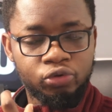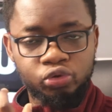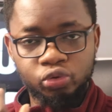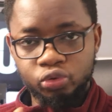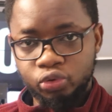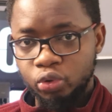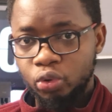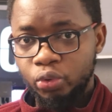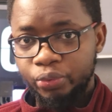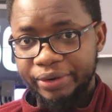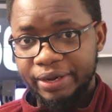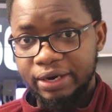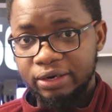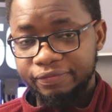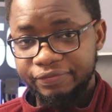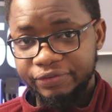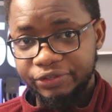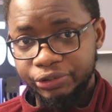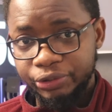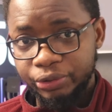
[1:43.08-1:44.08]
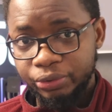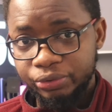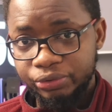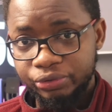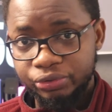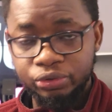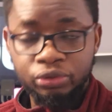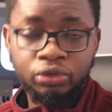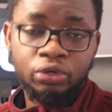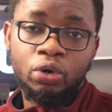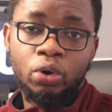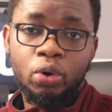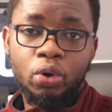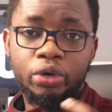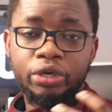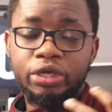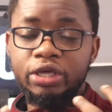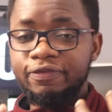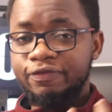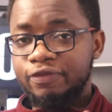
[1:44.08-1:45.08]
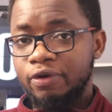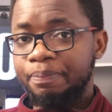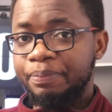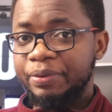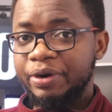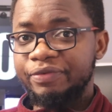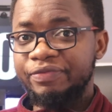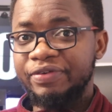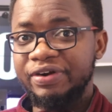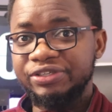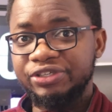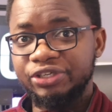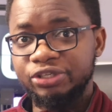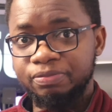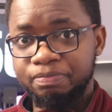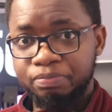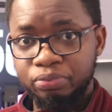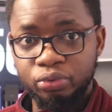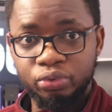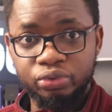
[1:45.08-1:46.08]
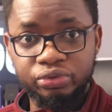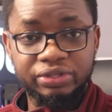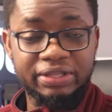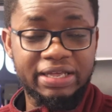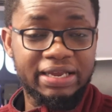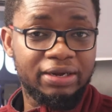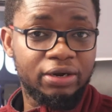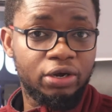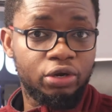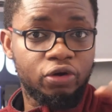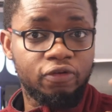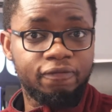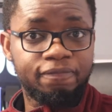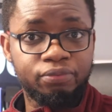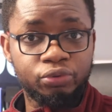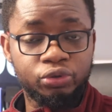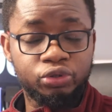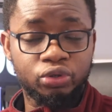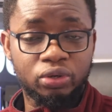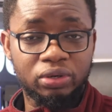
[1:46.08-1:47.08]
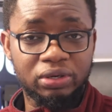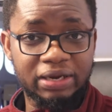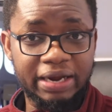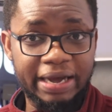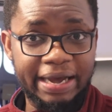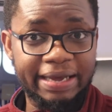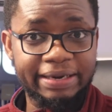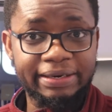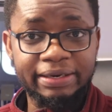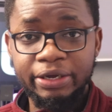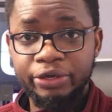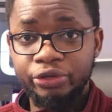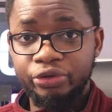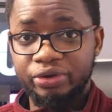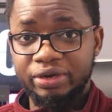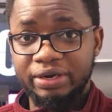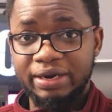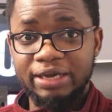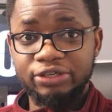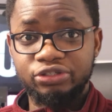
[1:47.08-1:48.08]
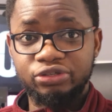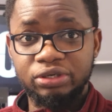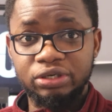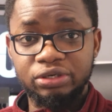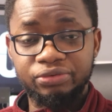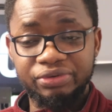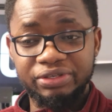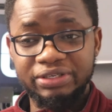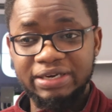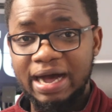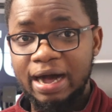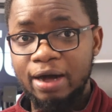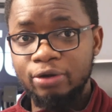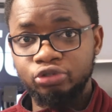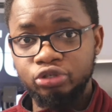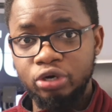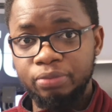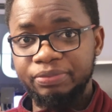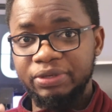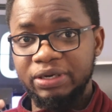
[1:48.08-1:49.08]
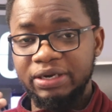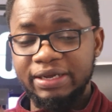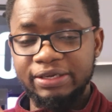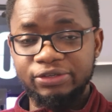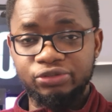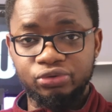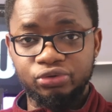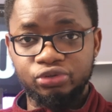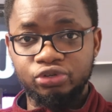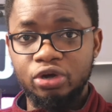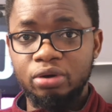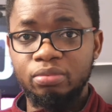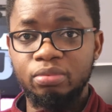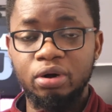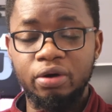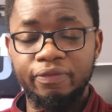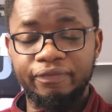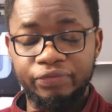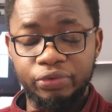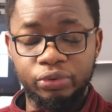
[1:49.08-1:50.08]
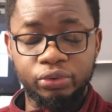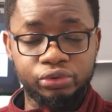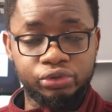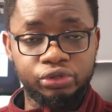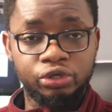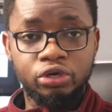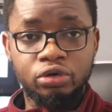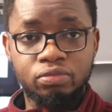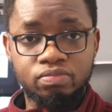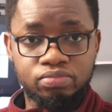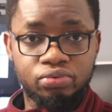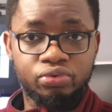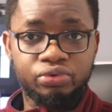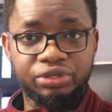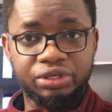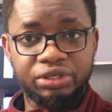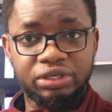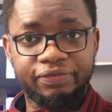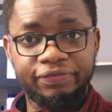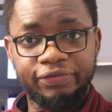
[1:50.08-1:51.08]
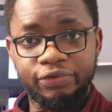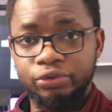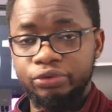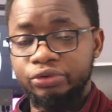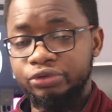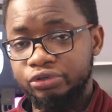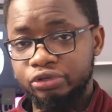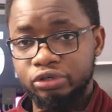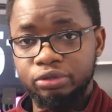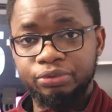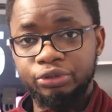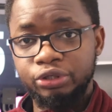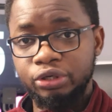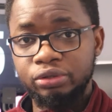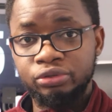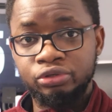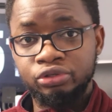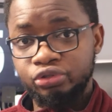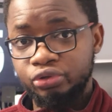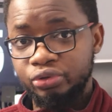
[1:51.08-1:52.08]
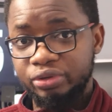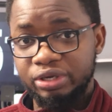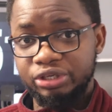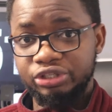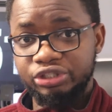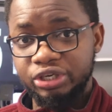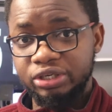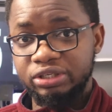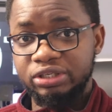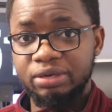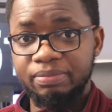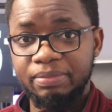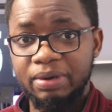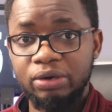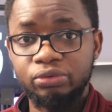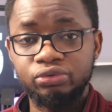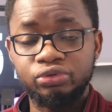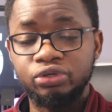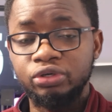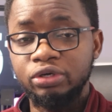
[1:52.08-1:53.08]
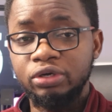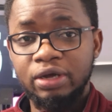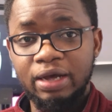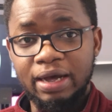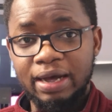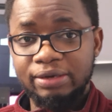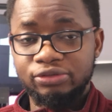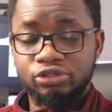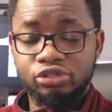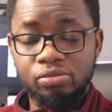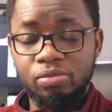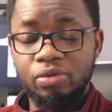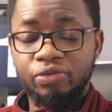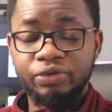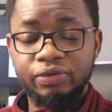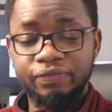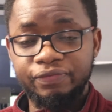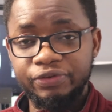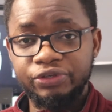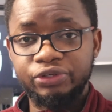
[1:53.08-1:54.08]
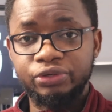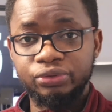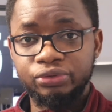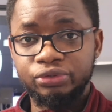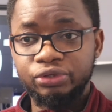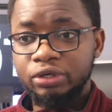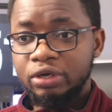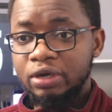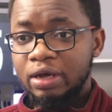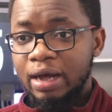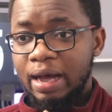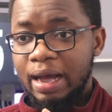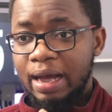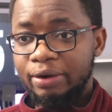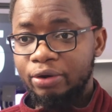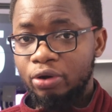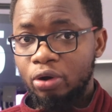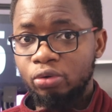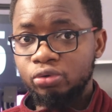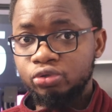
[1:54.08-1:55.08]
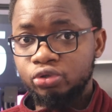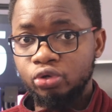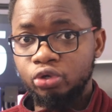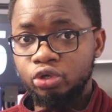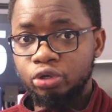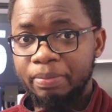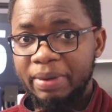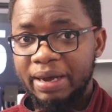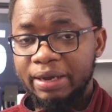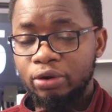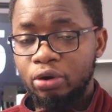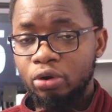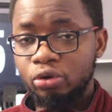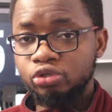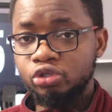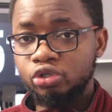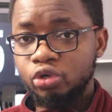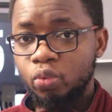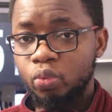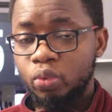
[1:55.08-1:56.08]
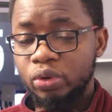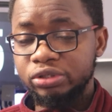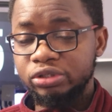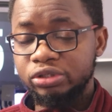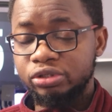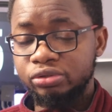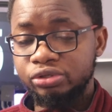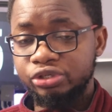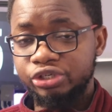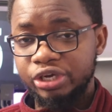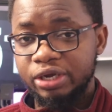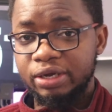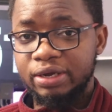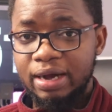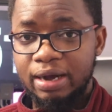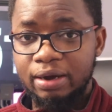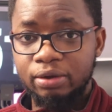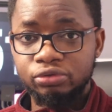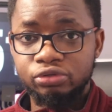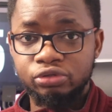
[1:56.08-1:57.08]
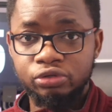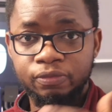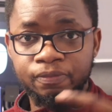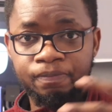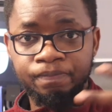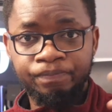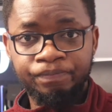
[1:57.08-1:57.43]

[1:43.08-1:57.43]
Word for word: tutorial videos, or if your preference is books, there are a lot of books online you can actually read. I'll drop the links to some of those books in the video description so you can check them out and some of the videos. And also you might also want to check out